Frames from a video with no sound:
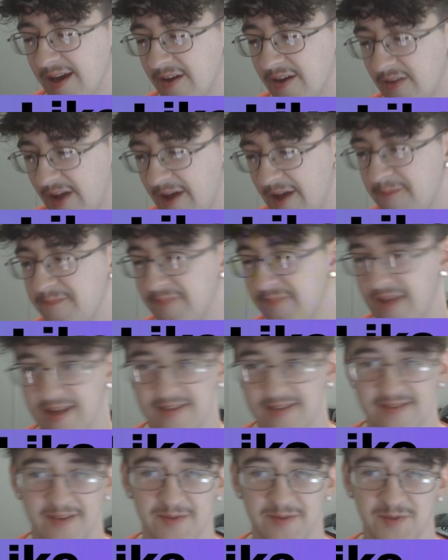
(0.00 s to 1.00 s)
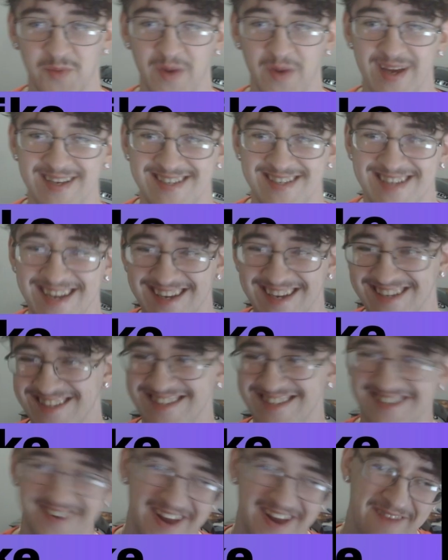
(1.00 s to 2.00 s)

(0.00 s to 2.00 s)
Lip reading: okay, that was a waste. See what I